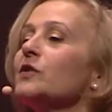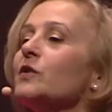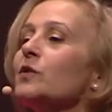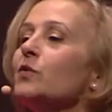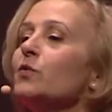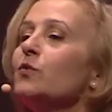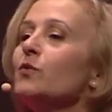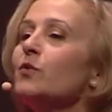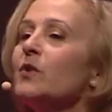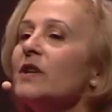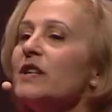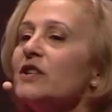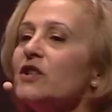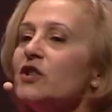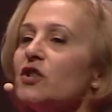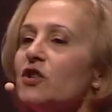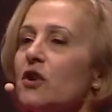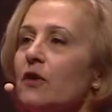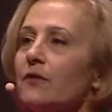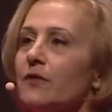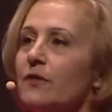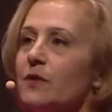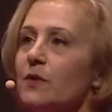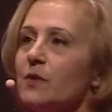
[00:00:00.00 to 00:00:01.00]
which
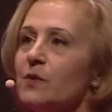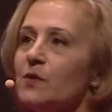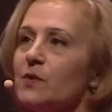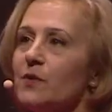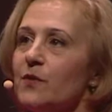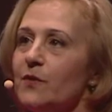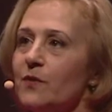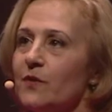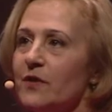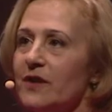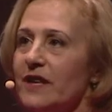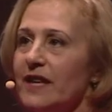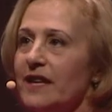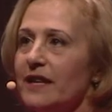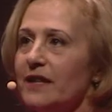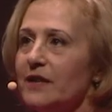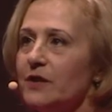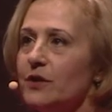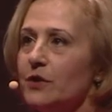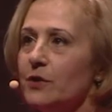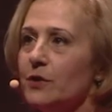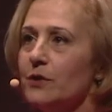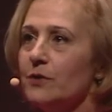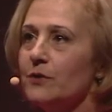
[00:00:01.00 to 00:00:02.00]
of those three
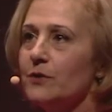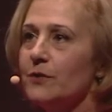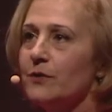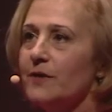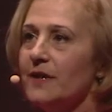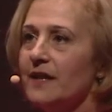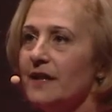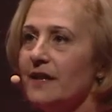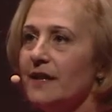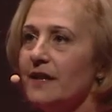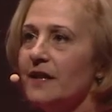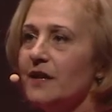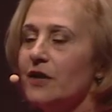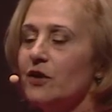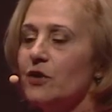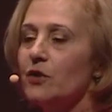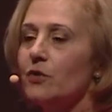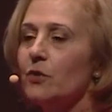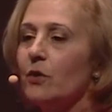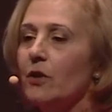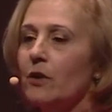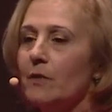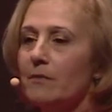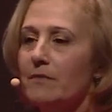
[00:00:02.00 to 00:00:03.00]
do you think
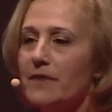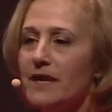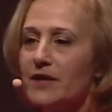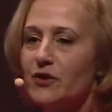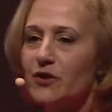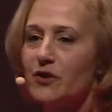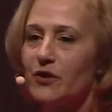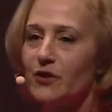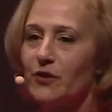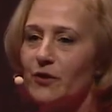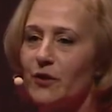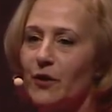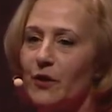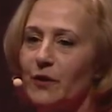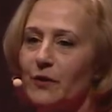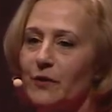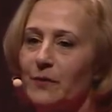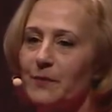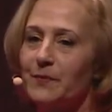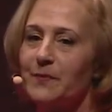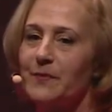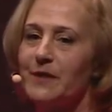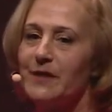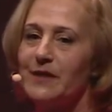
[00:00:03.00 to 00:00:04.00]
you are measured
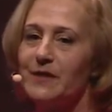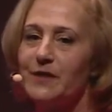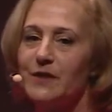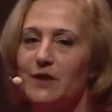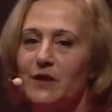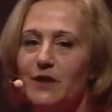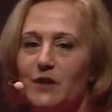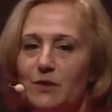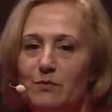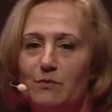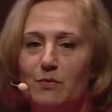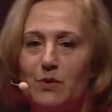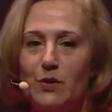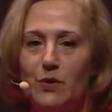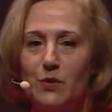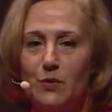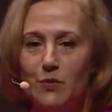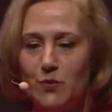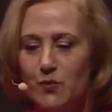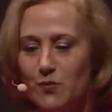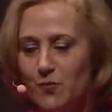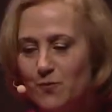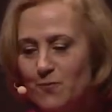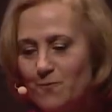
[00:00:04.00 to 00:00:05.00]
on? Is it the
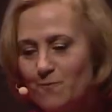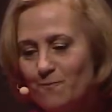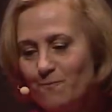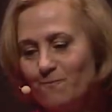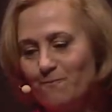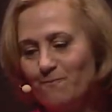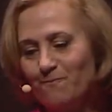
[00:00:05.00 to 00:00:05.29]
blue?